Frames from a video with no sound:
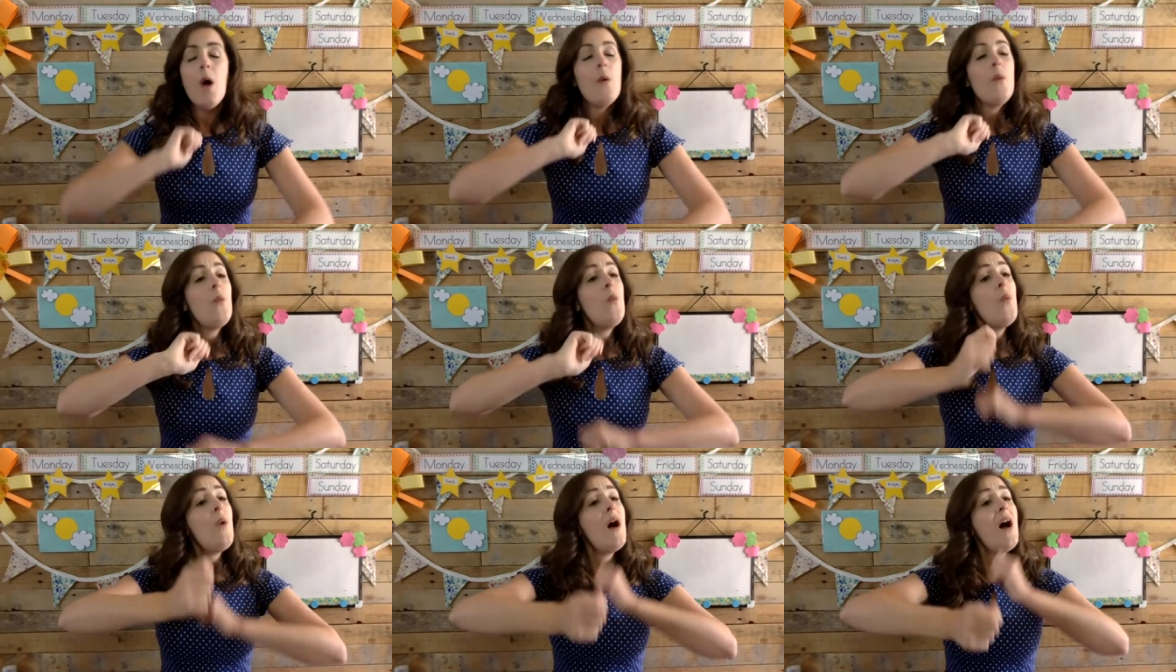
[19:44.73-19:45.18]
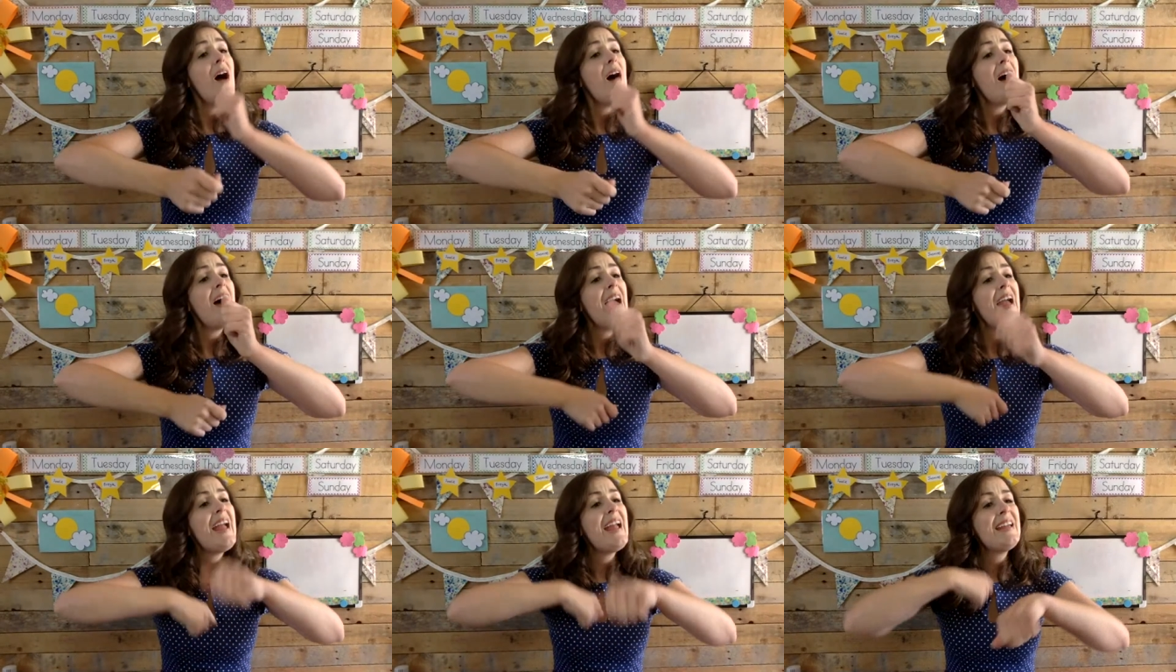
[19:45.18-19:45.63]

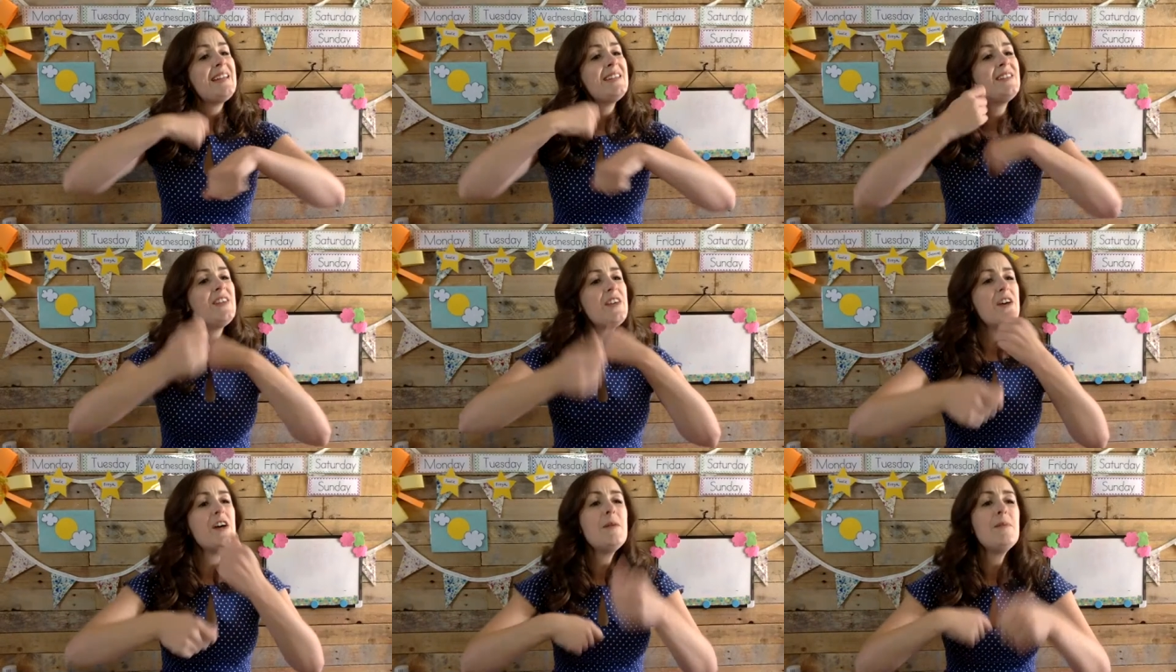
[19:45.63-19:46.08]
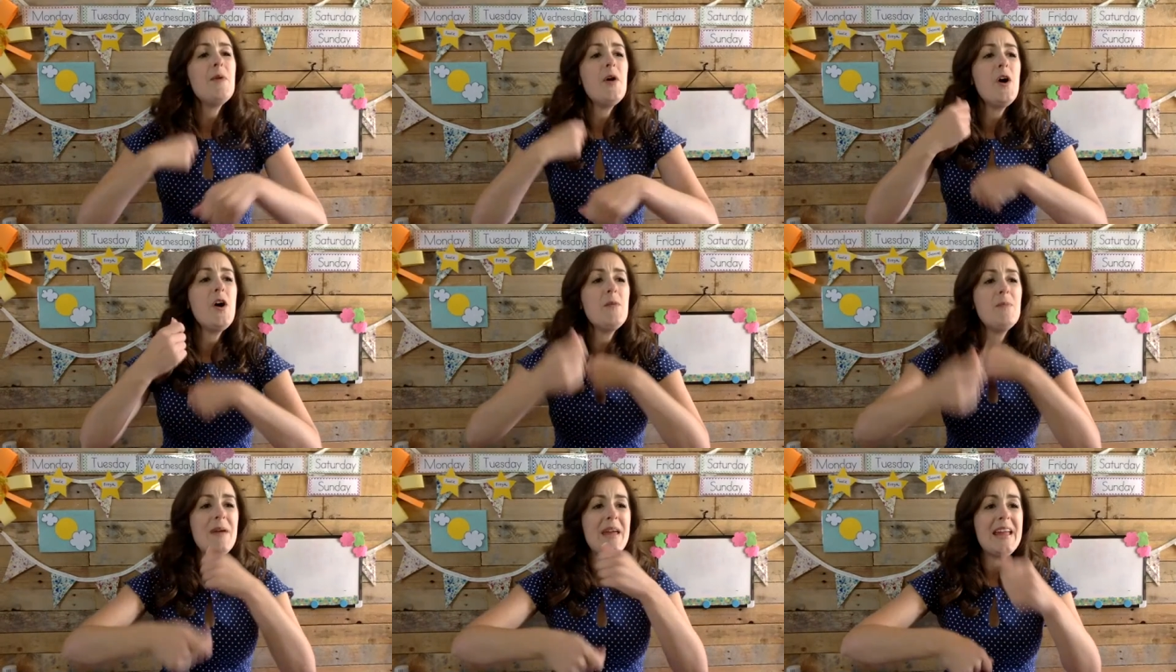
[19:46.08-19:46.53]
Wind the
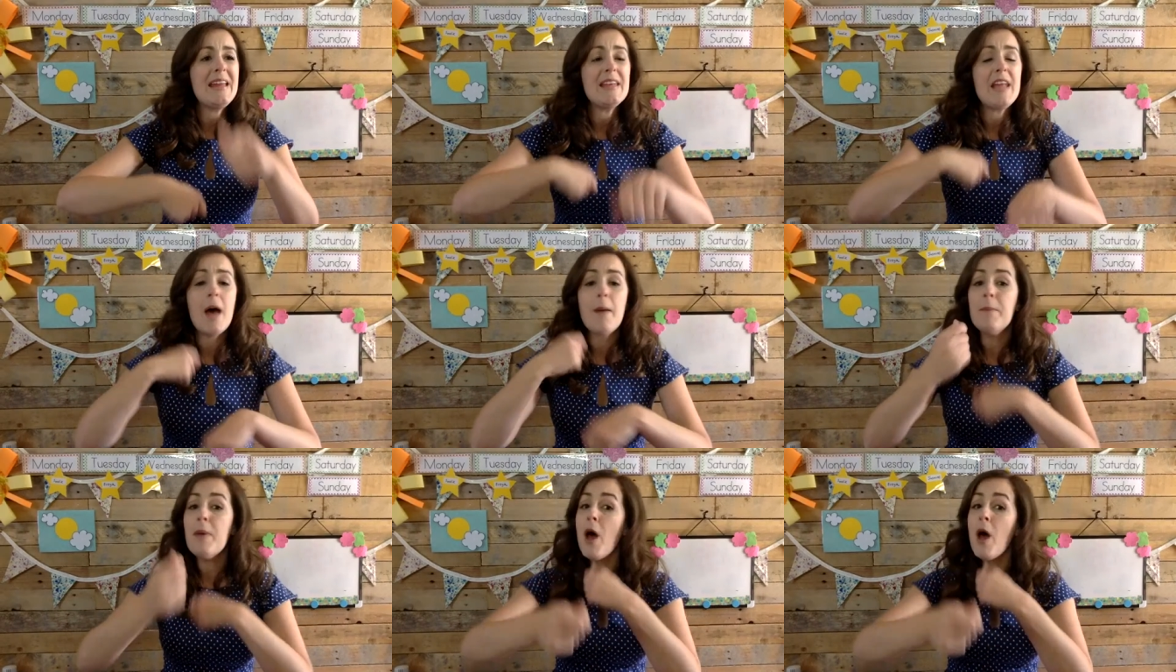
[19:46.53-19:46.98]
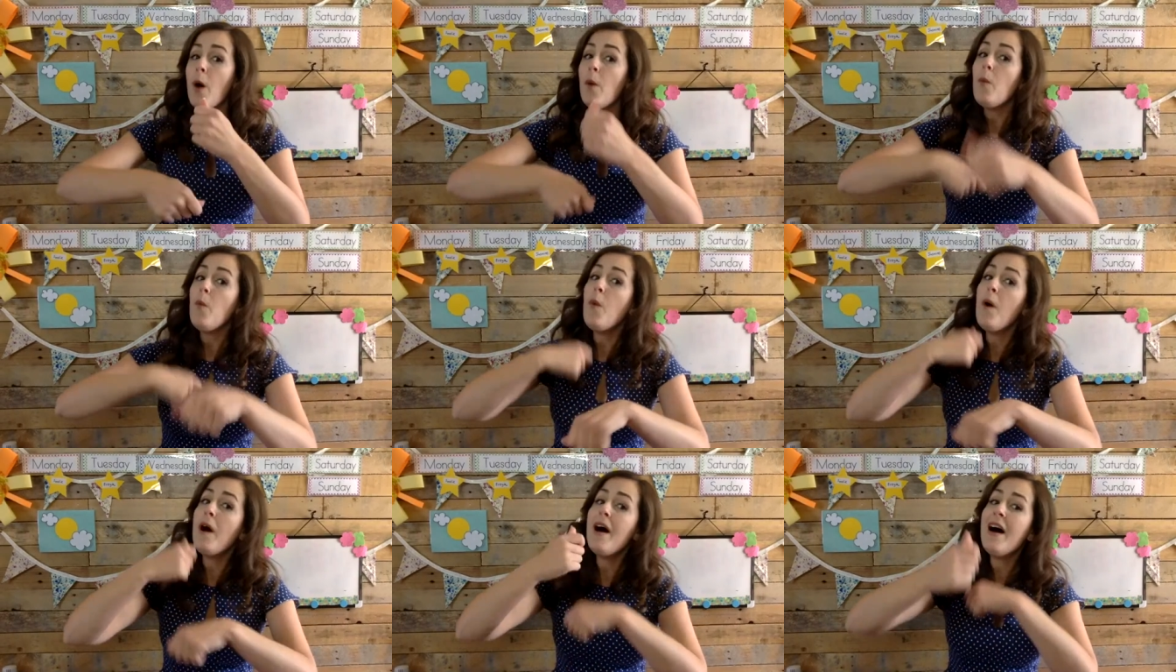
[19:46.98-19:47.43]
bobbin up,
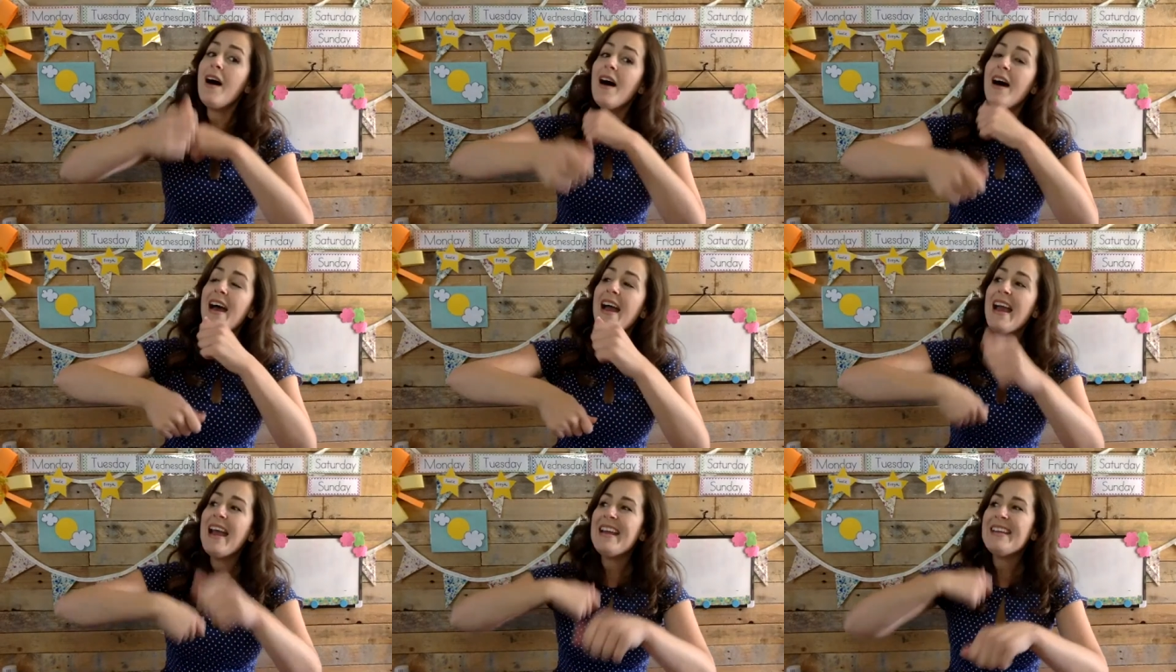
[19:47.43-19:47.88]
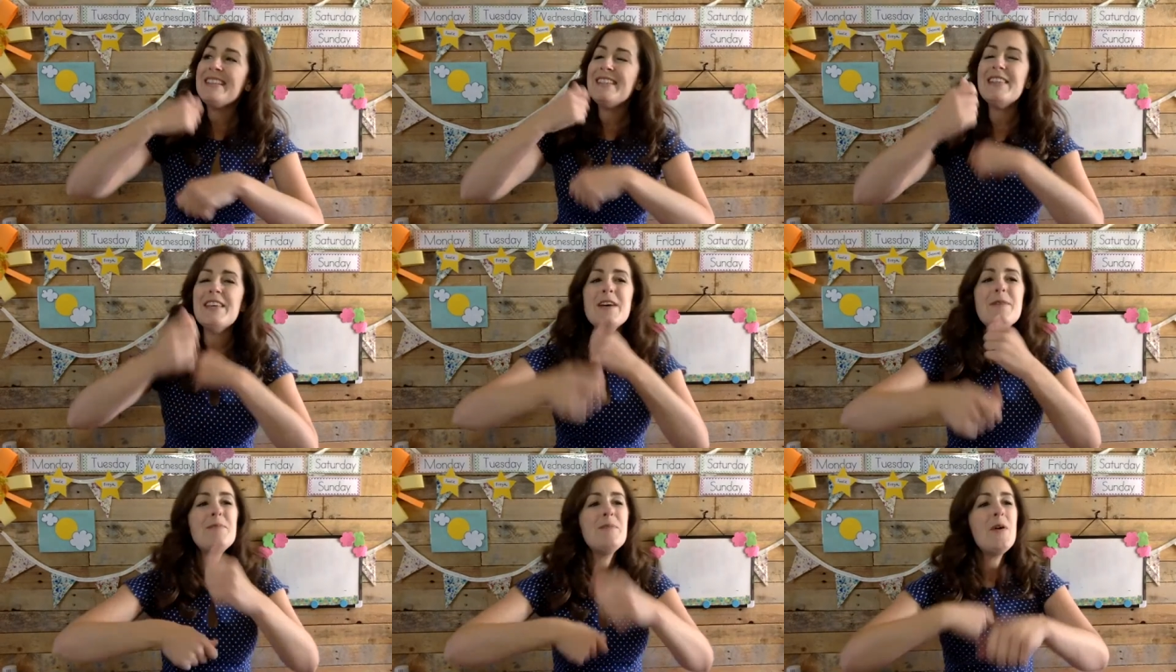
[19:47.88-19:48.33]
wind
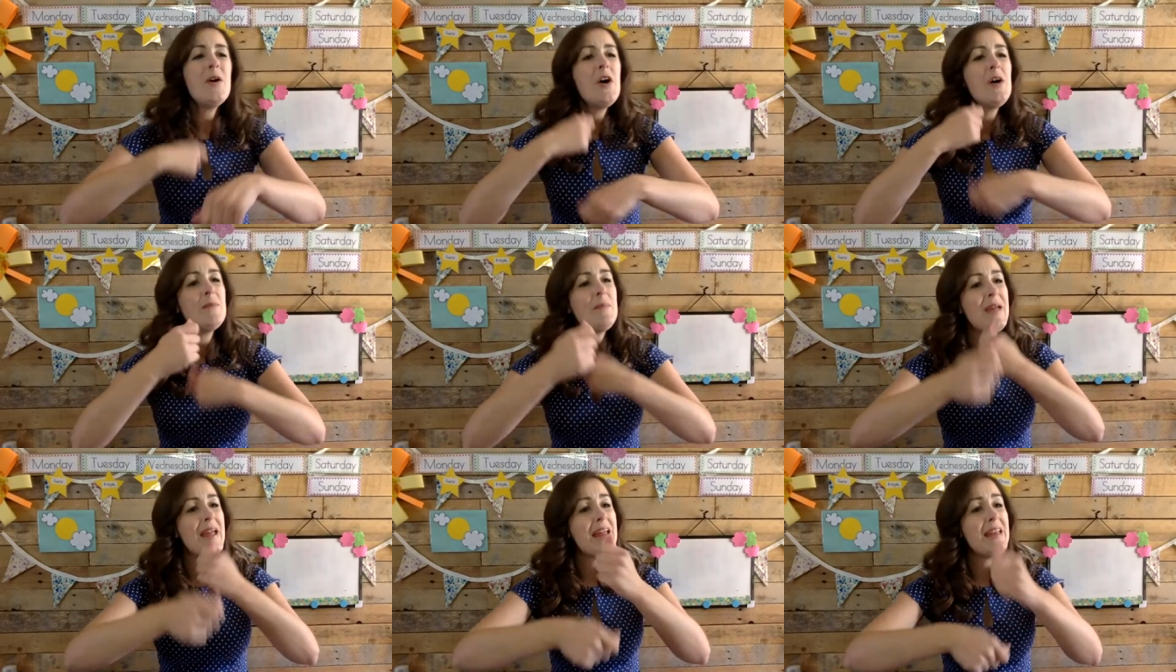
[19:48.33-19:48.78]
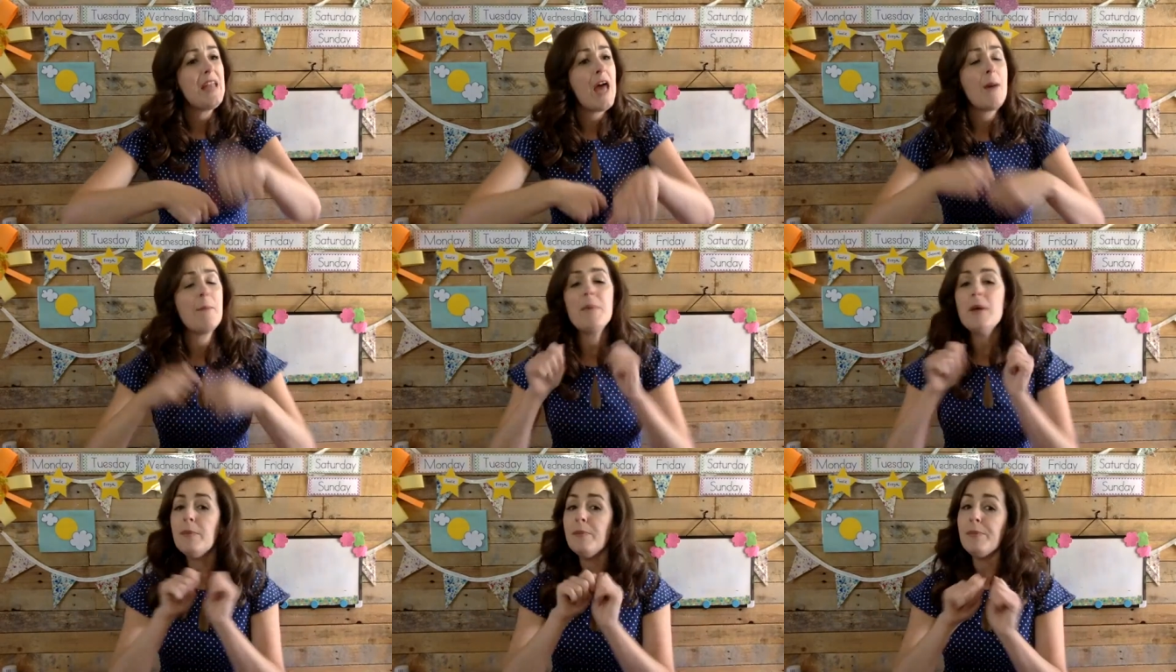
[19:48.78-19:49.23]
the bobbin
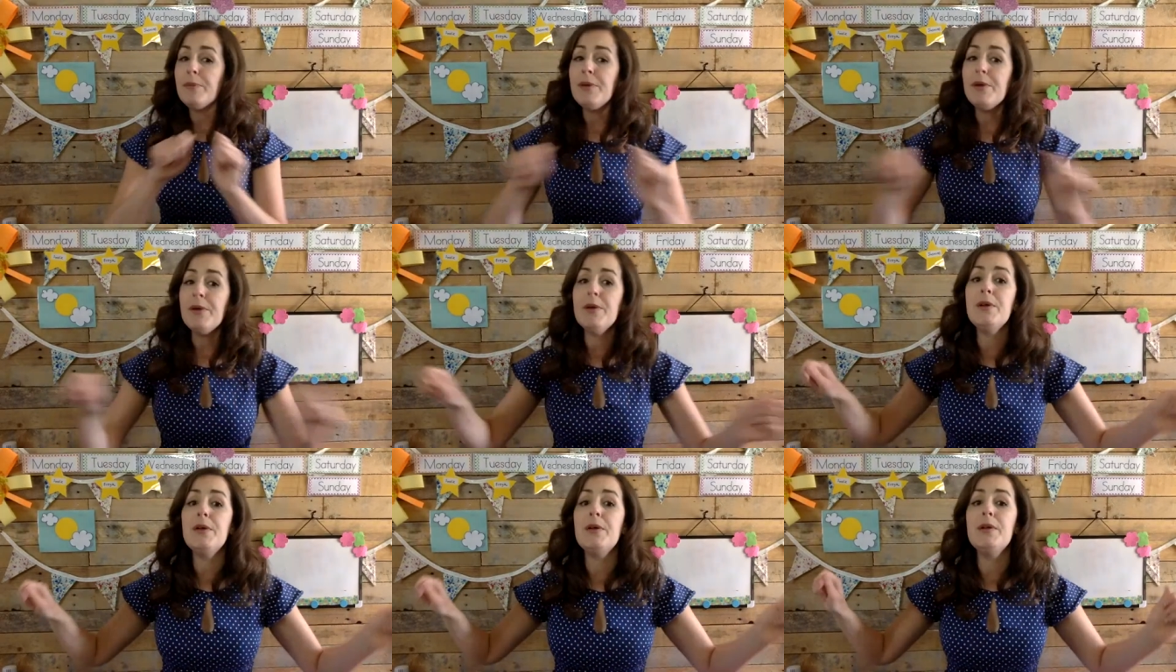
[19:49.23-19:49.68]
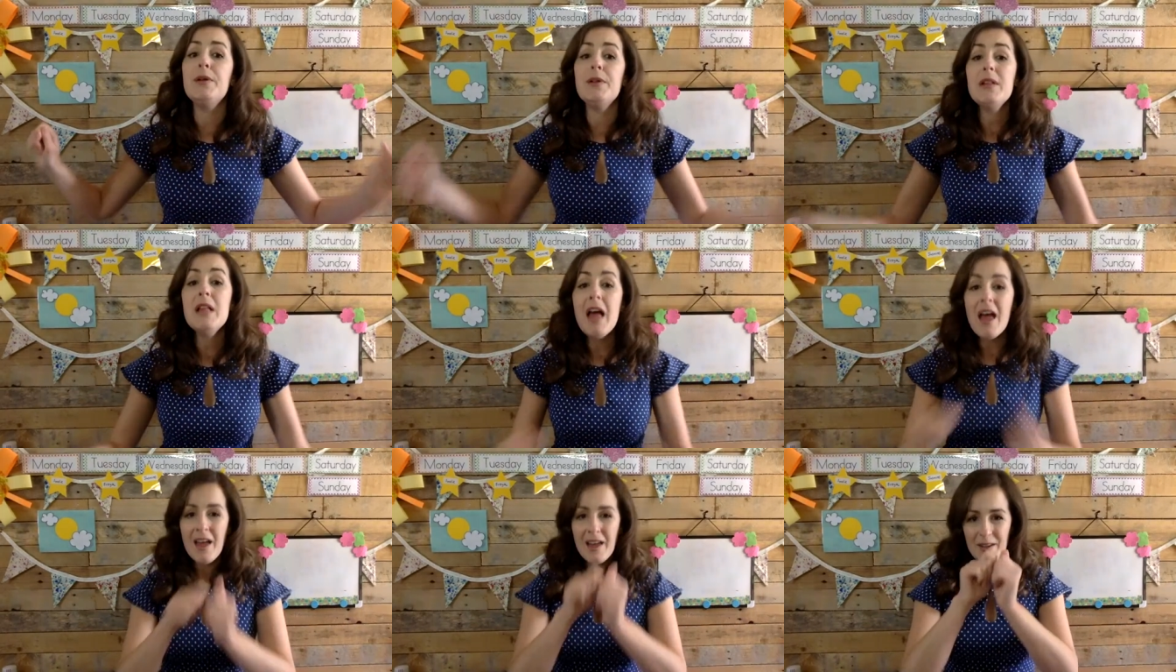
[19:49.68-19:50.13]
up, pull,